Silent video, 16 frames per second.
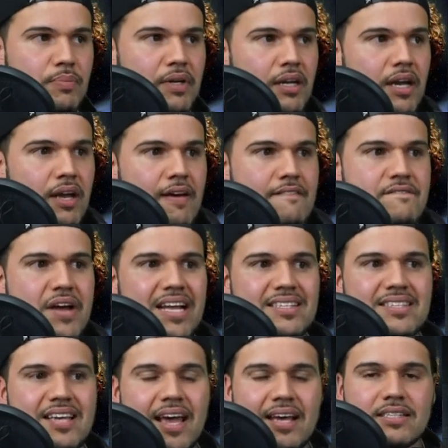But
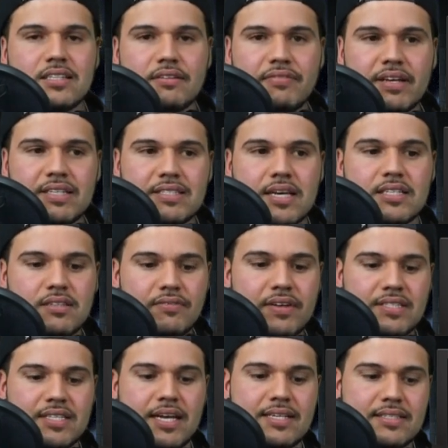fantastic, fantastic,
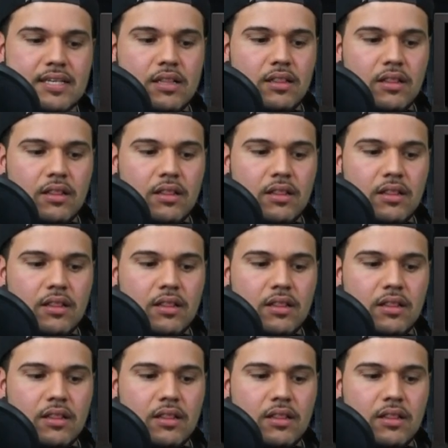fantastic.